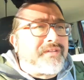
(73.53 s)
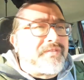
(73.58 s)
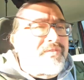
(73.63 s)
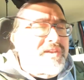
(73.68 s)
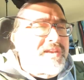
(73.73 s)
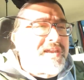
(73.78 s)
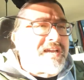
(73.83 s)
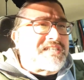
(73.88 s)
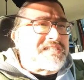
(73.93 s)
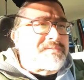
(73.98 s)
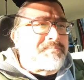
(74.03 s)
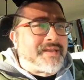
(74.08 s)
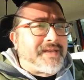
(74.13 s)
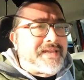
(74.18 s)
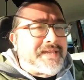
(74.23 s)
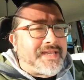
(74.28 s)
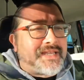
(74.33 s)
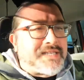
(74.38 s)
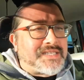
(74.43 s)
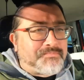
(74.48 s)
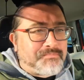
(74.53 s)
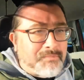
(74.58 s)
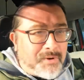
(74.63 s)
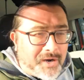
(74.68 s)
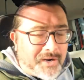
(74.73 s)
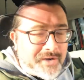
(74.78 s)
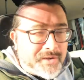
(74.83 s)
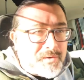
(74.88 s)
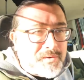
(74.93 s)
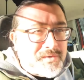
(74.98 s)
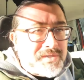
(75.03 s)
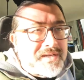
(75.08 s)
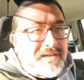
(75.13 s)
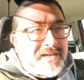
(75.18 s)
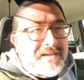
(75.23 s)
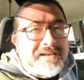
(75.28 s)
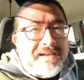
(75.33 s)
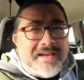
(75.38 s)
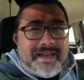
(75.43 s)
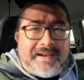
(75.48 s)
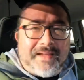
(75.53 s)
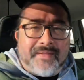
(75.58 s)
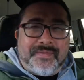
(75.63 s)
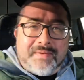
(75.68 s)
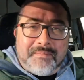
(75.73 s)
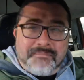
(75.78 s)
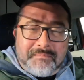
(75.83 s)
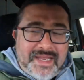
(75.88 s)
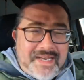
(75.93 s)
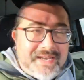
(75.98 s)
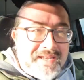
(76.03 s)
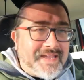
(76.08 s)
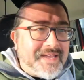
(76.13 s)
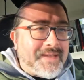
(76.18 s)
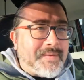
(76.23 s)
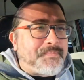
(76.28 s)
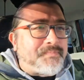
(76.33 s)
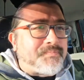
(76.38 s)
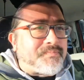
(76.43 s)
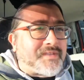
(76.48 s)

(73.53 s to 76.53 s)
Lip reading: the next minute it's mild, and at the minute